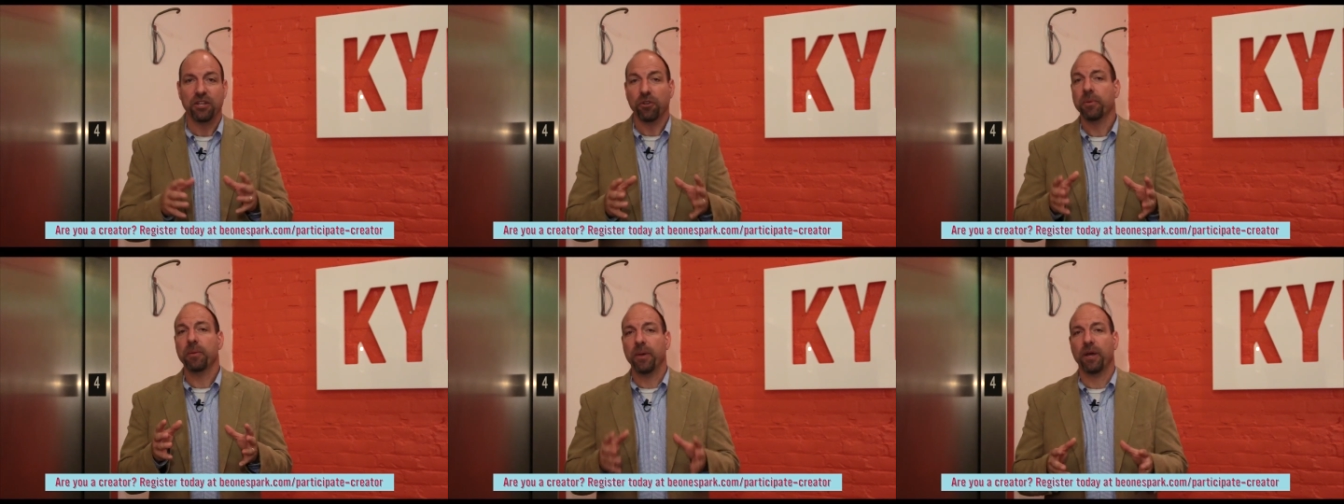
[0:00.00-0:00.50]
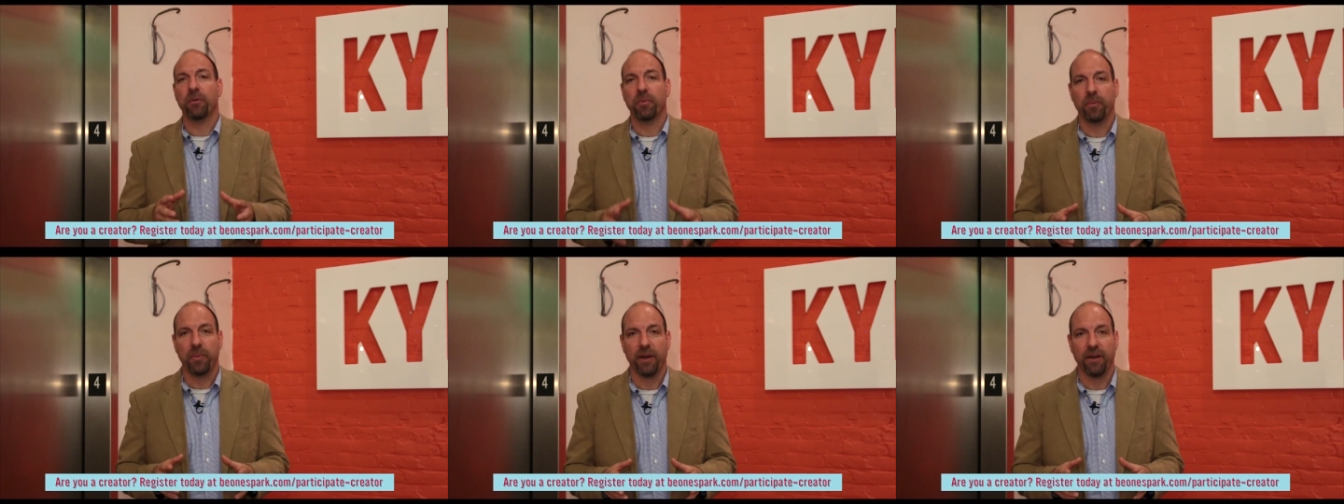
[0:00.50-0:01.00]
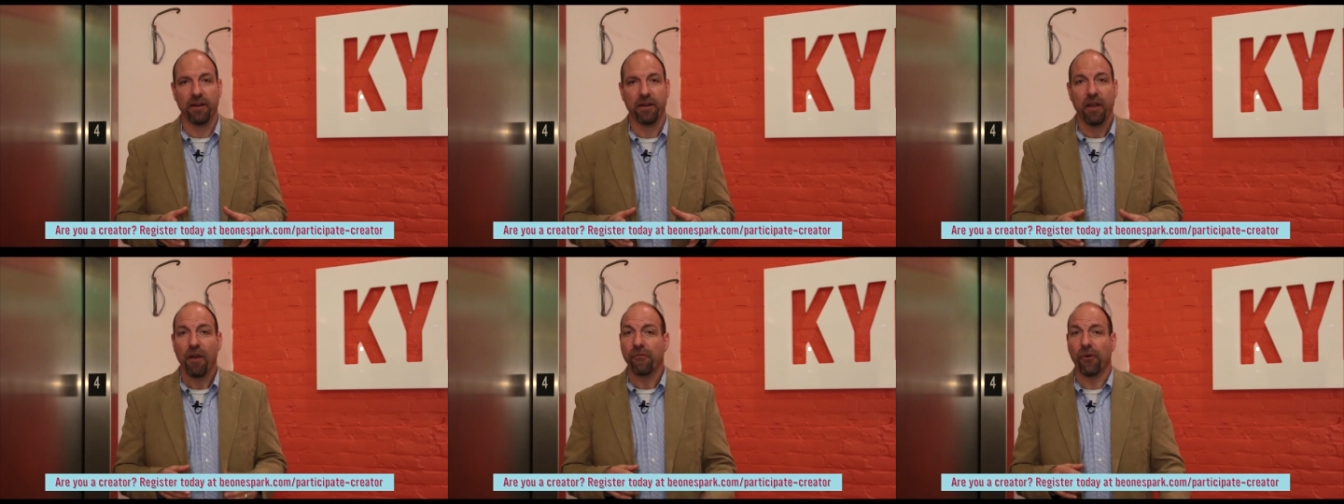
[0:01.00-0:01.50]
then you'll be better
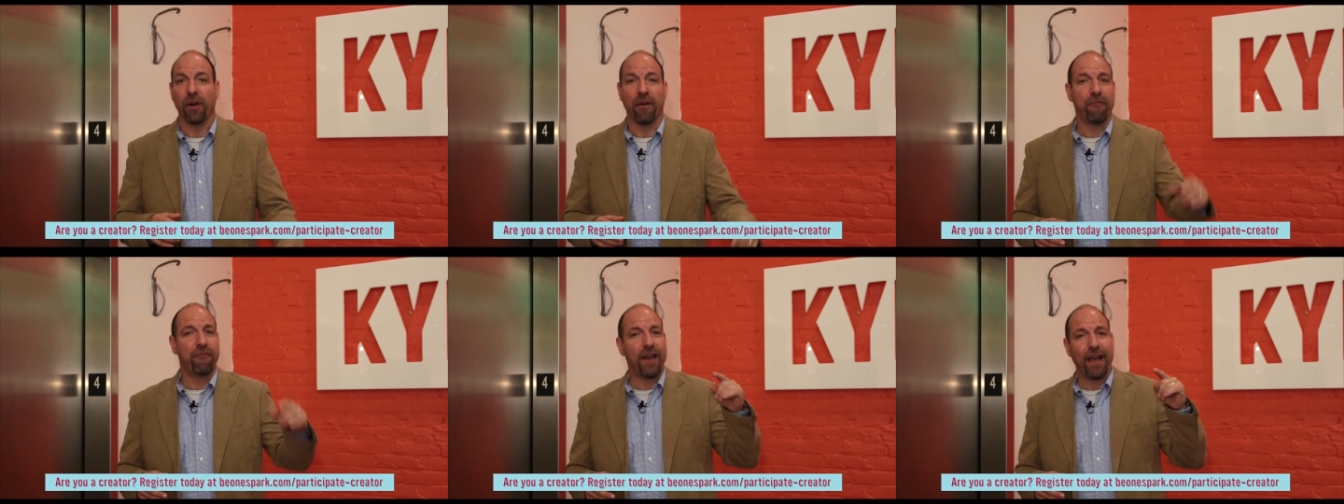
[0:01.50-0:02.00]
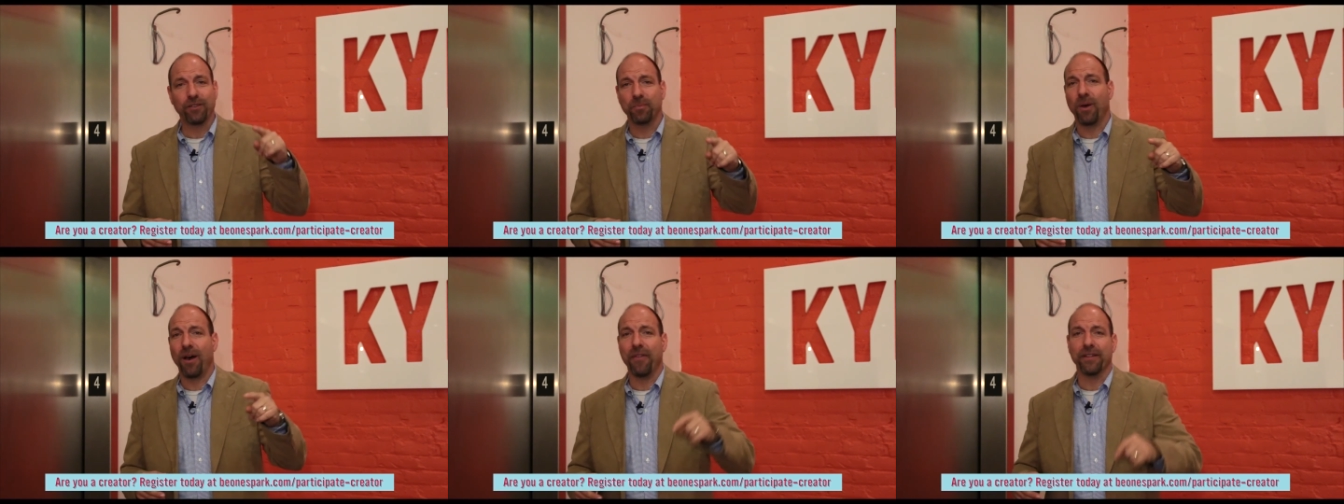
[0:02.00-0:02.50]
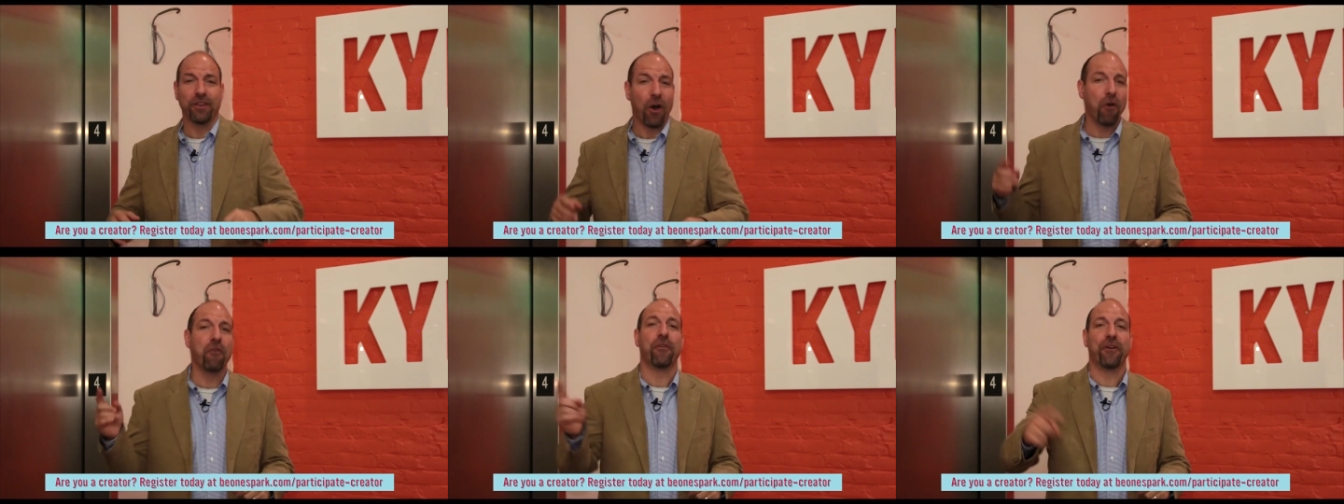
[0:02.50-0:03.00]
prepared for a fastball that's
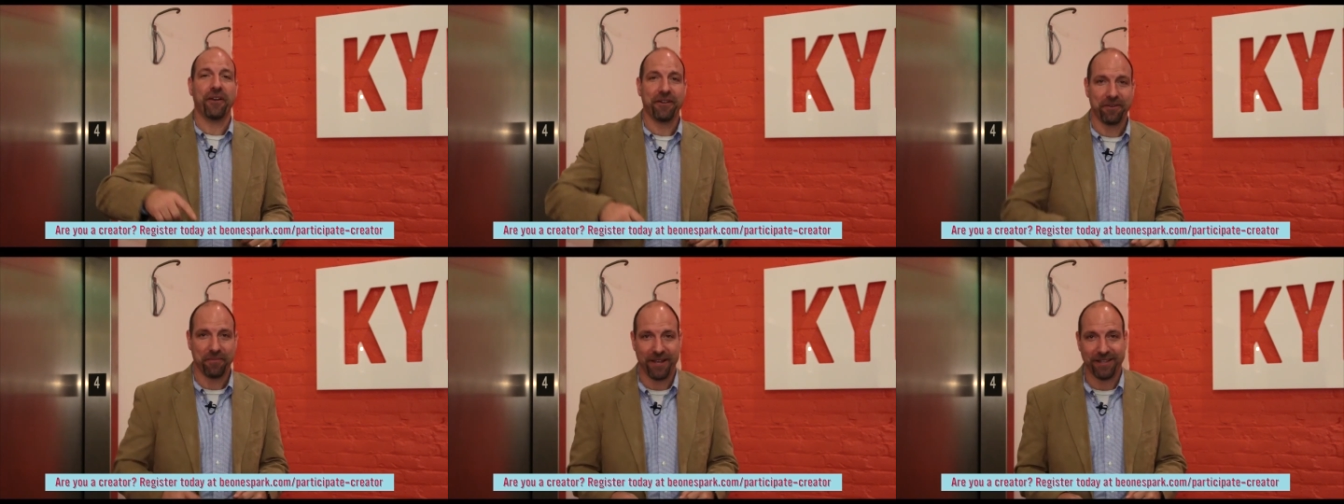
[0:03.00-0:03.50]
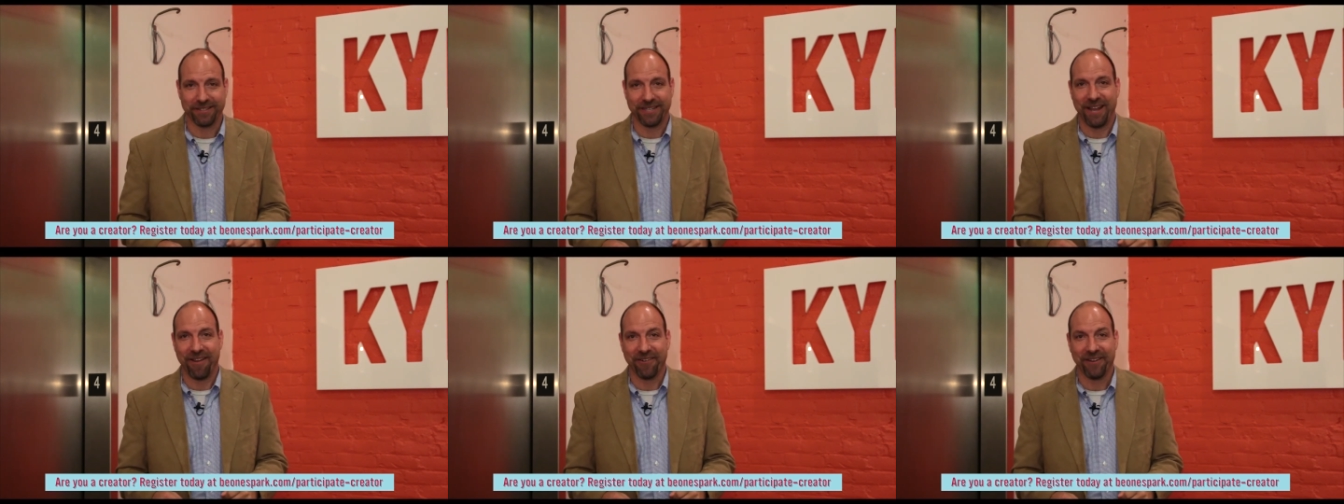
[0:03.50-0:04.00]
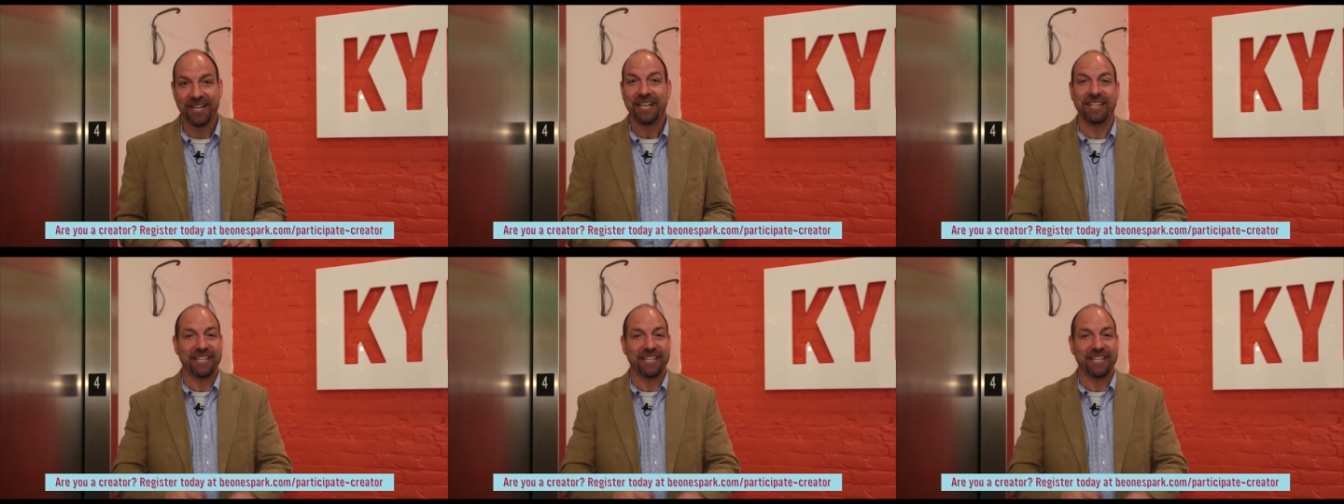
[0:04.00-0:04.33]
over 100 miles an hour,